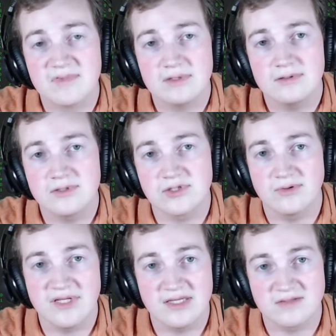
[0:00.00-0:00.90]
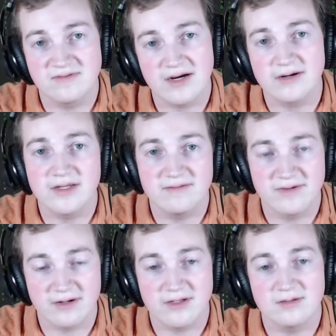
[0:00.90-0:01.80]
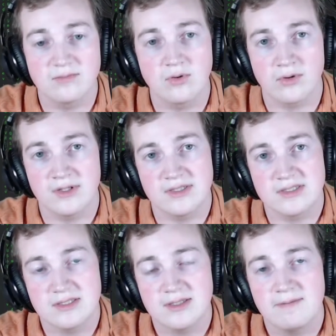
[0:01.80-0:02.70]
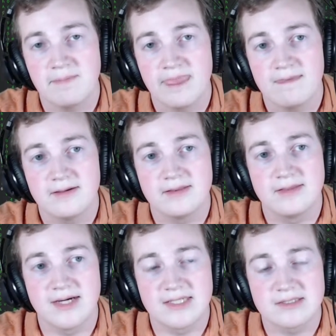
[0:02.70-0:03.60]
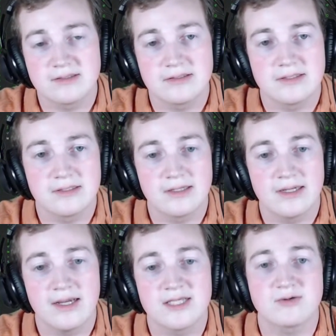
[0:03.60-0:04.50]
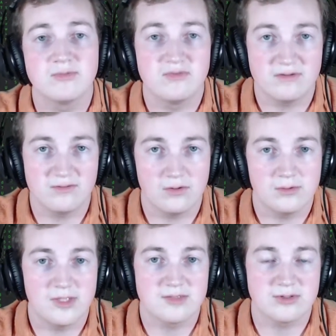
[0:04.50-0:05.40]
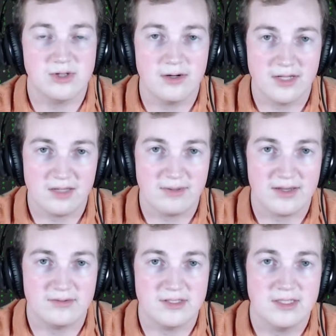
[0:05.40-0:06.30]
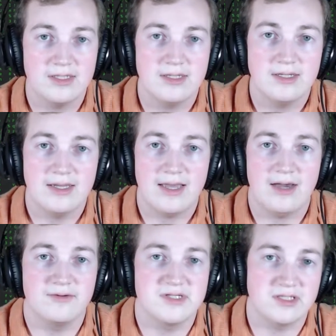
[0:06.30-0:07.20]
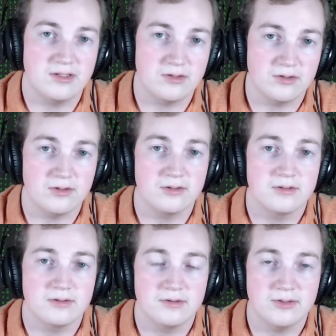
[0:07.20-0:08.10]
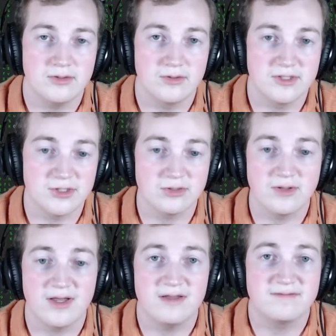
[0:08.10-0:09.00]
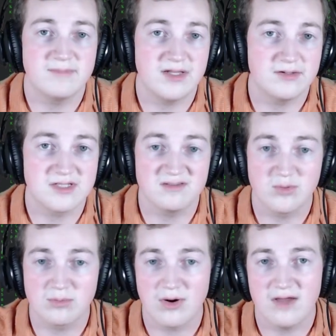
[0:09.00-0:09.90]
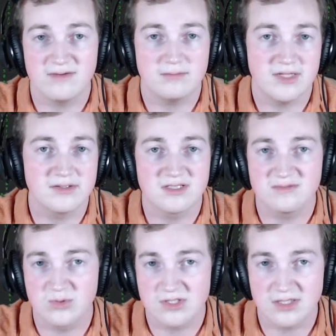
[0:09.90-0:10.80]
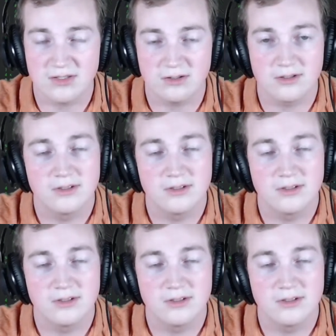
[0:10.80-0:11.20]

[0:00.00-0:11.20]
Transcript: So it is very, very important that as we're moving forward, as we're talking about how to secure your digital life, make yourself more private, make yourself more secure,